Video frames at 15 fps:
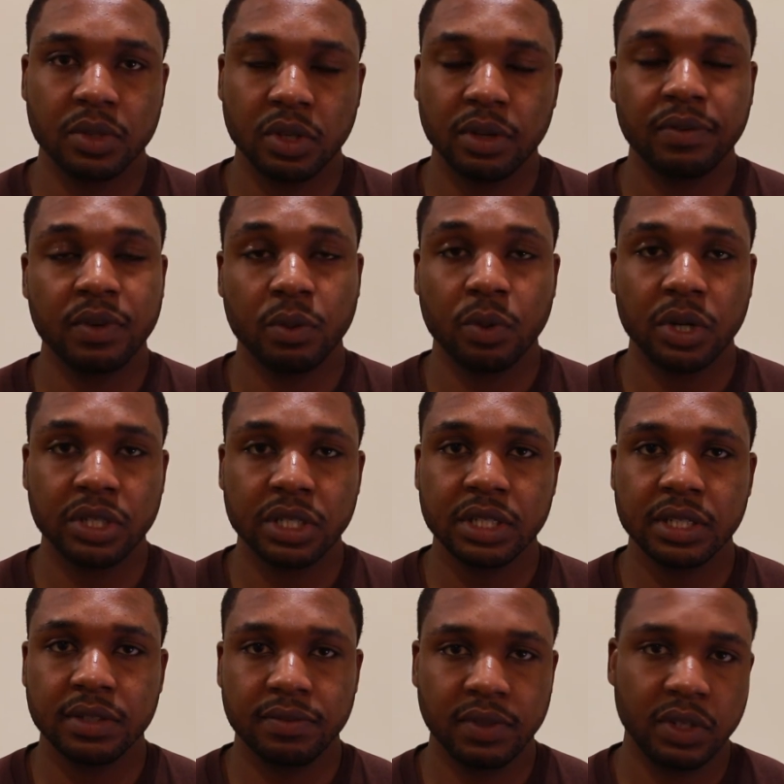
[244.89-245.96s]
So if you're watching
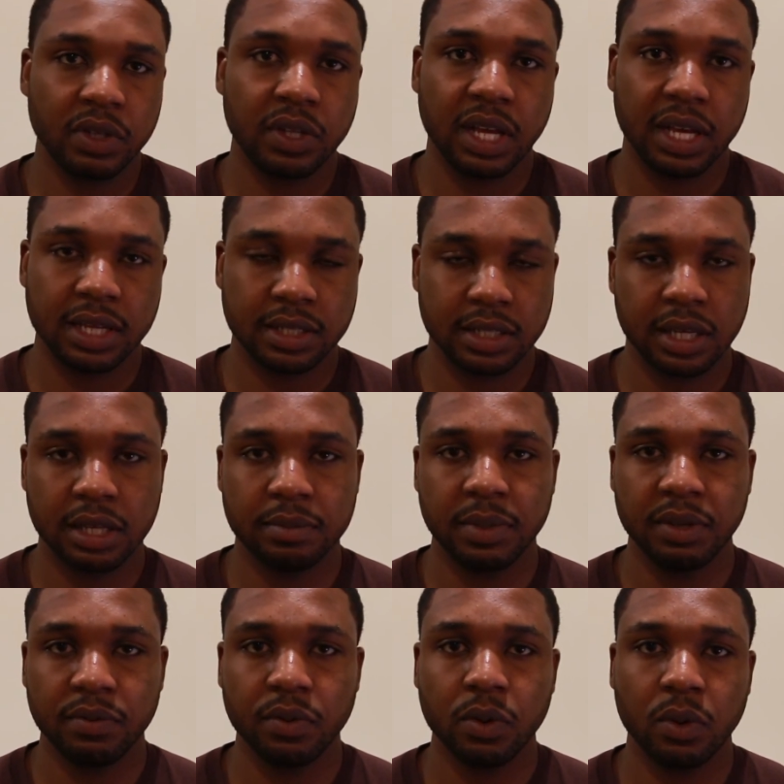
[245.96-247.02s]
this video, like I said
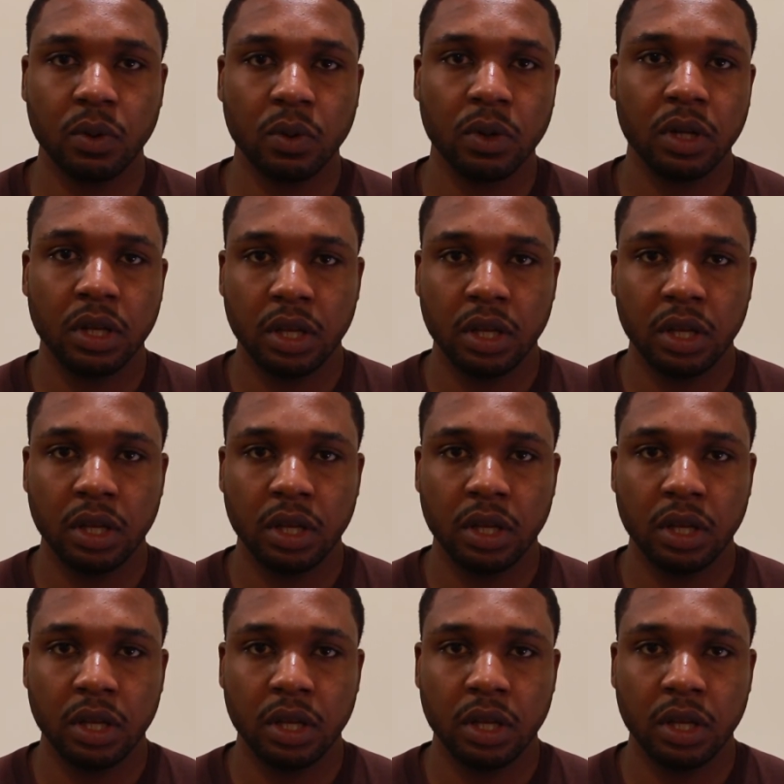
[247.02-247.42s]
before,